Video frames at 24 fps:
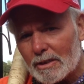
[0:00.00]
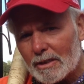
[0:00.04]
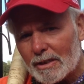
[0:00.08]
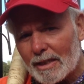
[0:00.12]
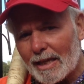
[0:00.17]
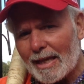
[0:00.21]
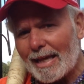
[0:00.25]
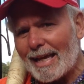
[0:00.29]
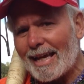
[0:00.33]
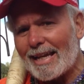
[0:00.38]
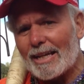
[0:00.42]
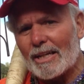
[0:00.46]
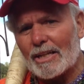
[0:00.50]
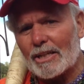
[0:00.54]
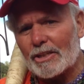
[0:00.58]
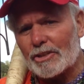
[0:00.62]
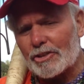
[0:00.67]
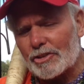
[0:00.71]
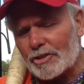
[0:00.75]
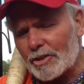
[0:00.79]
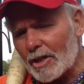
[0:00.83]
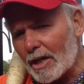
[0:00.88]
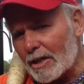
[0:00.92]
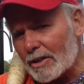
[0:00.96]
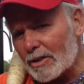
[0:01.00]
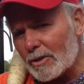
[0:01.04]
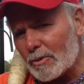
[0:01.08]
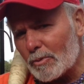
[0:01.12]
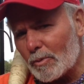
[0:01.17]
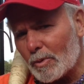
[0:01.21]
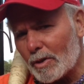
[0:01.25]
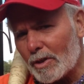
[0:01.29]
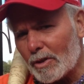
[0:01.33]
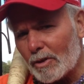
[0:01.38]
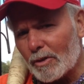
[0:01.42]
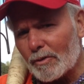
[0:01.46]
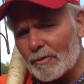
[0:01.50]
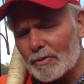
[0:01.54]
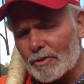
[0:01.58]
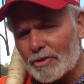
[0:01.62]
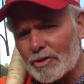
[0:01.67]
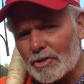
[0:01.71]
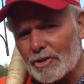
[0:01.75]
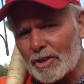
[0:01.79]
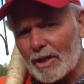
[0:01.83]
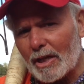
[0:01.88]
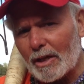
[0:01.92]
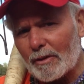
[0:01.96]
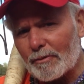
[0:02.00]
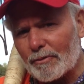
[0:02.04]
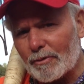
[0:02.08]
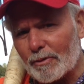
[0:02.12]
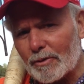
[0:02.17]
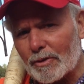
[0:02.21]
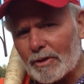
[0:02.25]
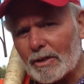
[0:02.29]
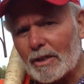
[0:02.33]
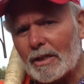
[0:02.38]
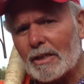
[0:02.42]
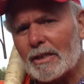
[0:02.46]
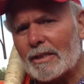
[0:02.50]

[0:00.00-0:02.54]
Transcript: They had an exciting win over Stanford.